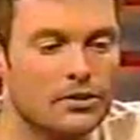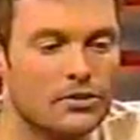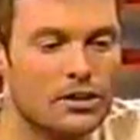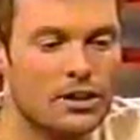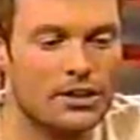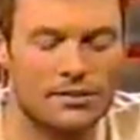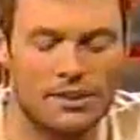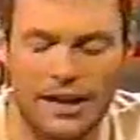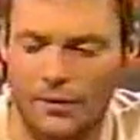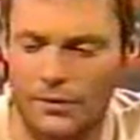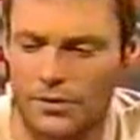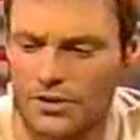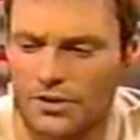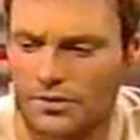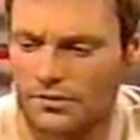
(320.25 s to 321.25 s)
that I
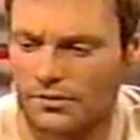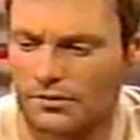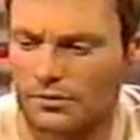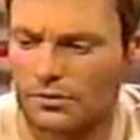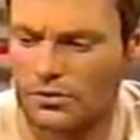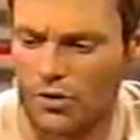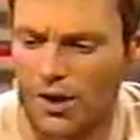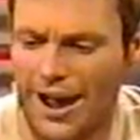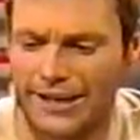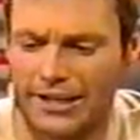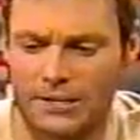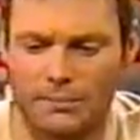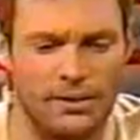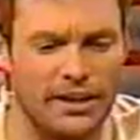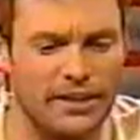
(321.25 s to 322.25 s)
was trying
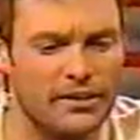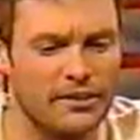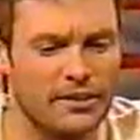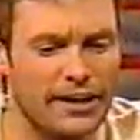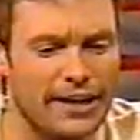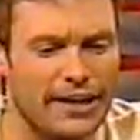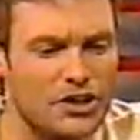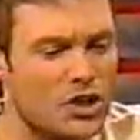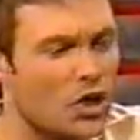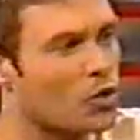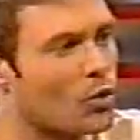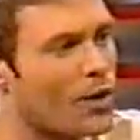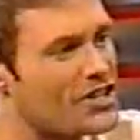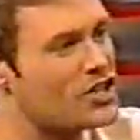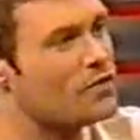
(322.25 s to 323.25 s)
to play the other night. It's
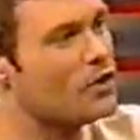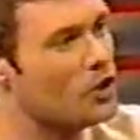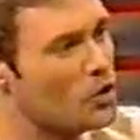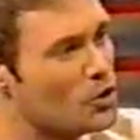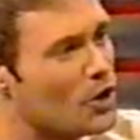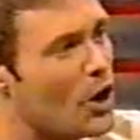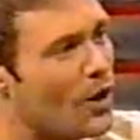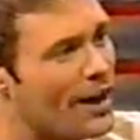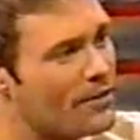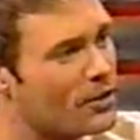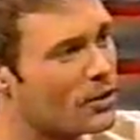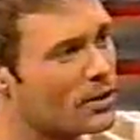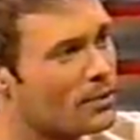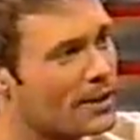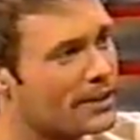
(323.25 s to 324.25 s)
aggressive Uno. Have
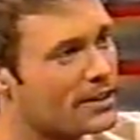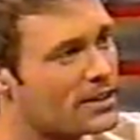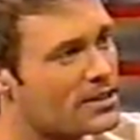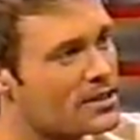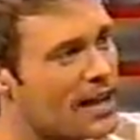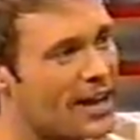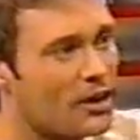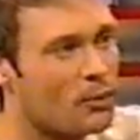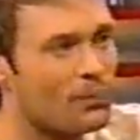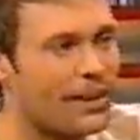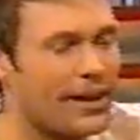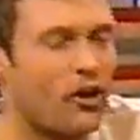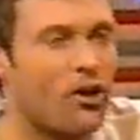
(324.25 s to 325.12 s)
you heard about this? I don't play